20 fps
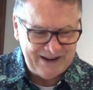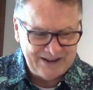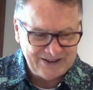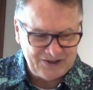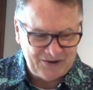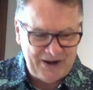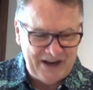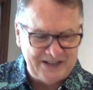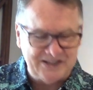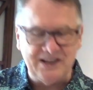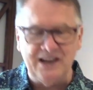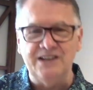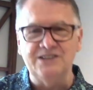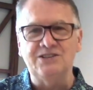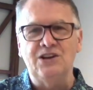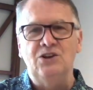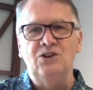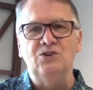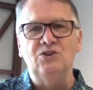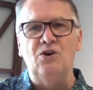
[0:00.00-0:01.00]
So he
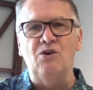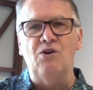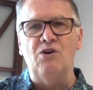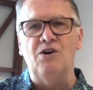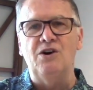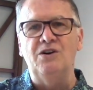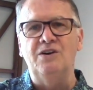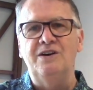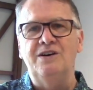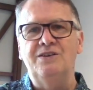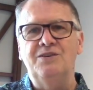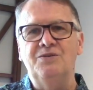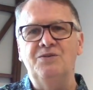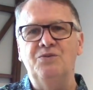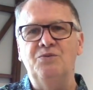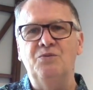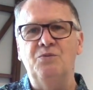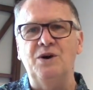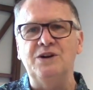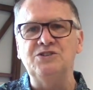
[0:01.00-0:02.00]
says, Lord,
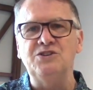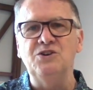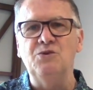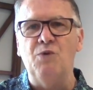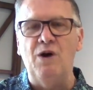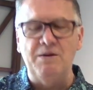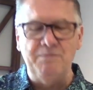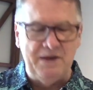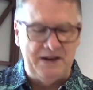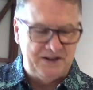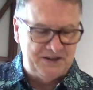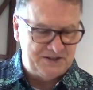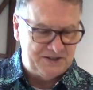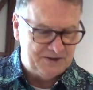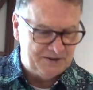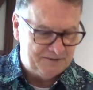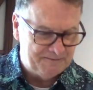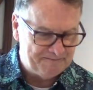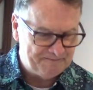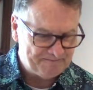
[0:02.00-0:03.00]
what do you want me to
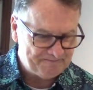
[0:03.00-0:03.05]
do?